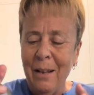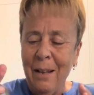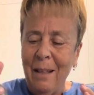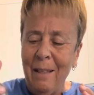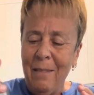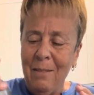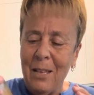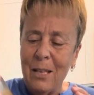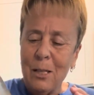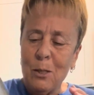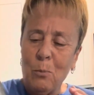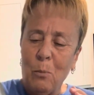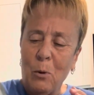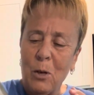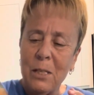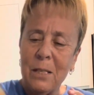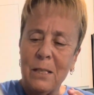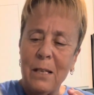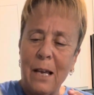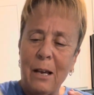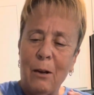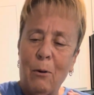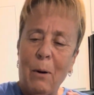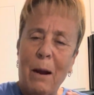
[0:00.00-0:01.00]
this one's
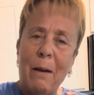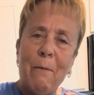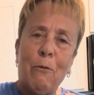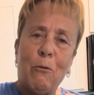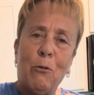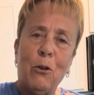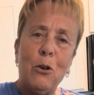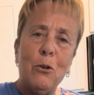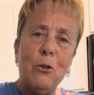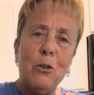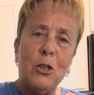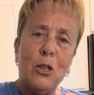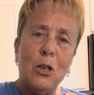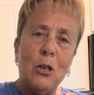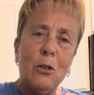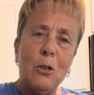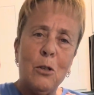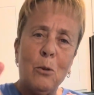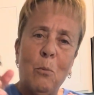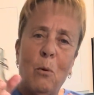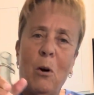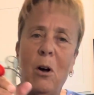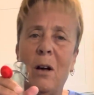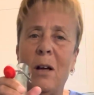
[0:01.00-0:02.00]
a grapefruit juice
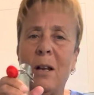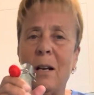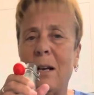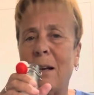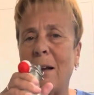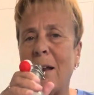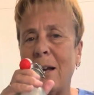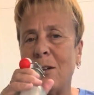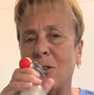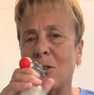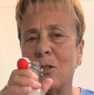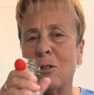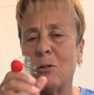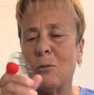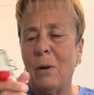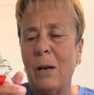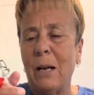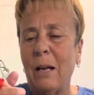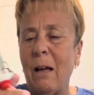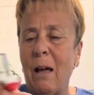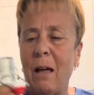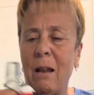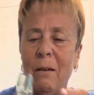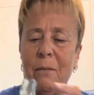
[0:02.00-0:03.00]
one, and I just drink
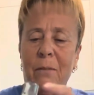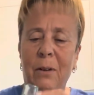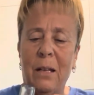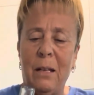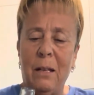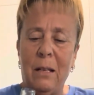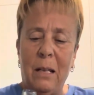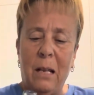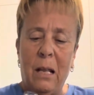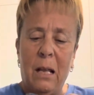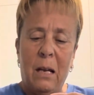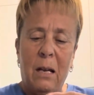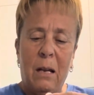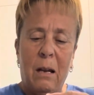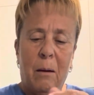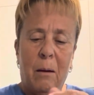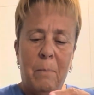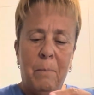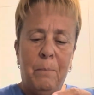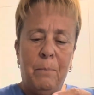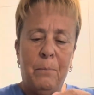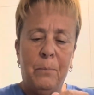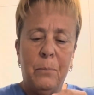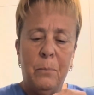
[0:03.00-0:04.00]
out of it and
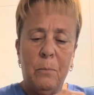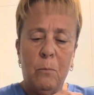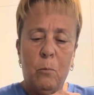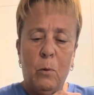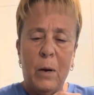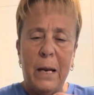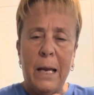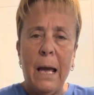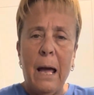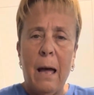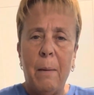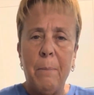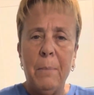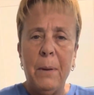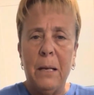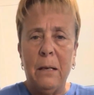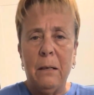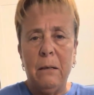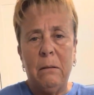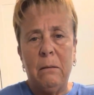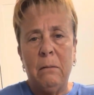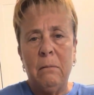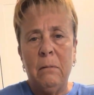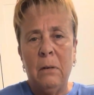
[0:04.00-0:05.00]
then recap it.
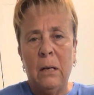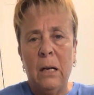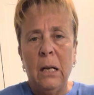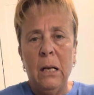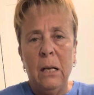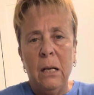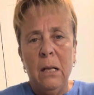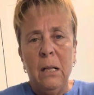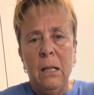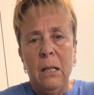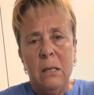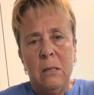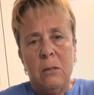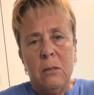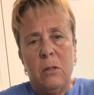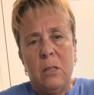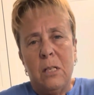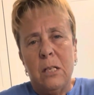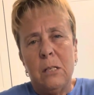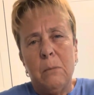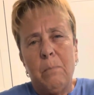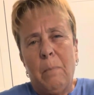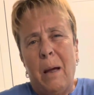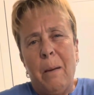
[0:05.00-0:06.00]
And so
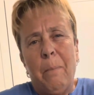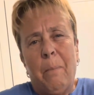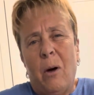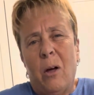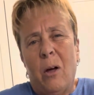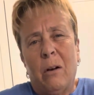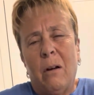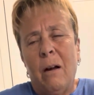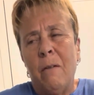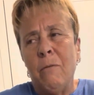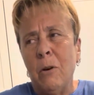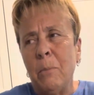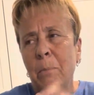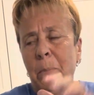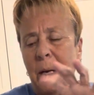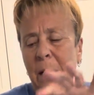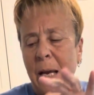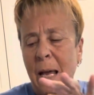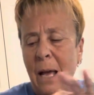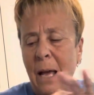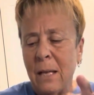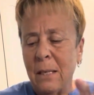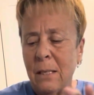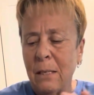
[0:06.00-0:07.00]
this is my bottle. Everybody
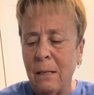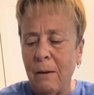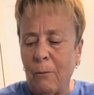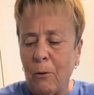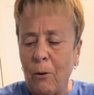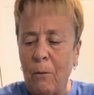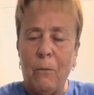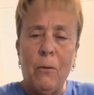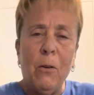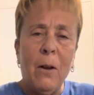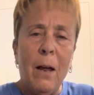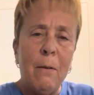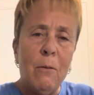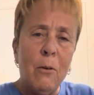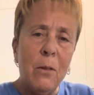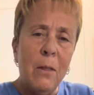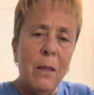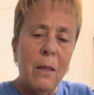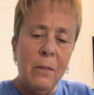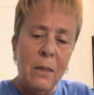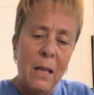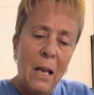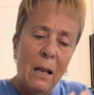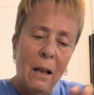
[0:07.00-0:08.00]
has a different flavor
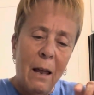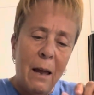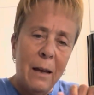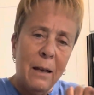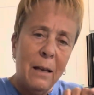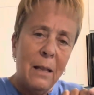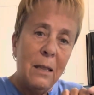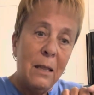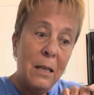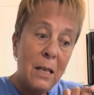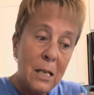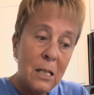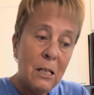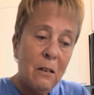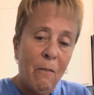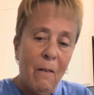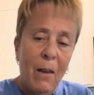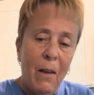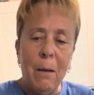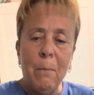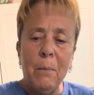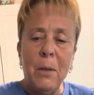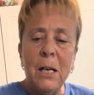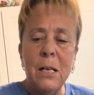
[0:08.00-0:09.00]
that they like in this
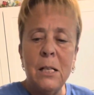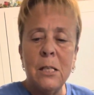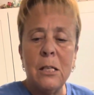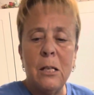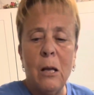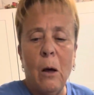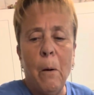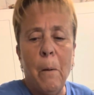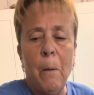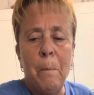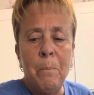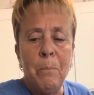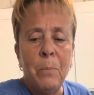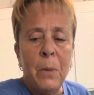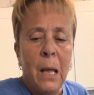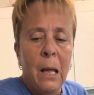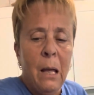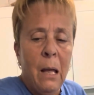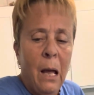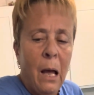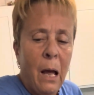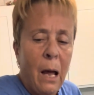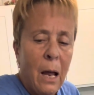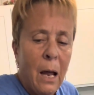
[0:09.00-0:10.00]
family. So
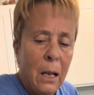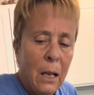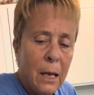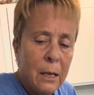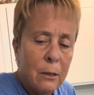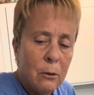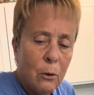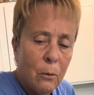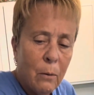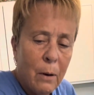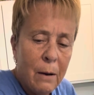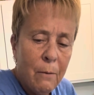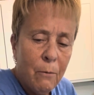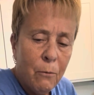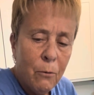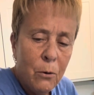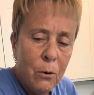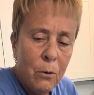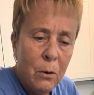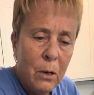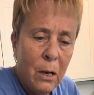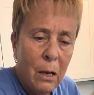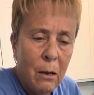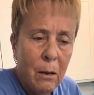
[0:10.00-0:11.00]
I like the
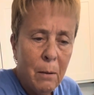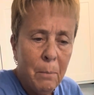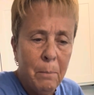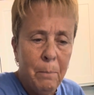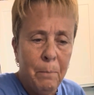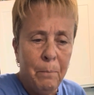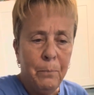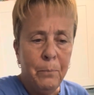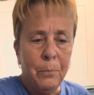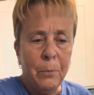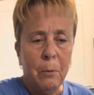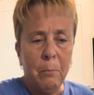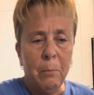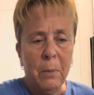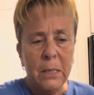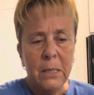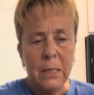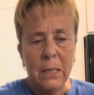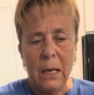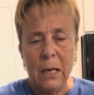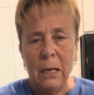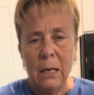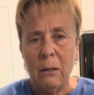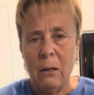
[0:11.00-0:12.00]
grapefruit. My
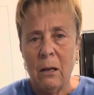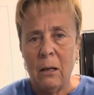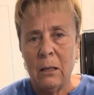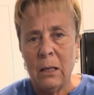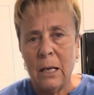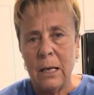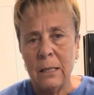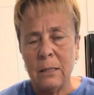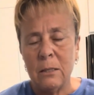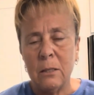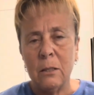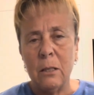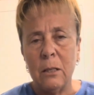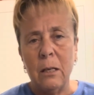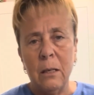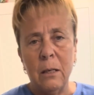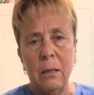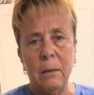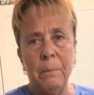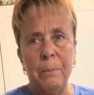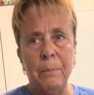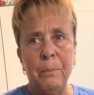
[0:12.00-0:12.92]
son-in-law likes the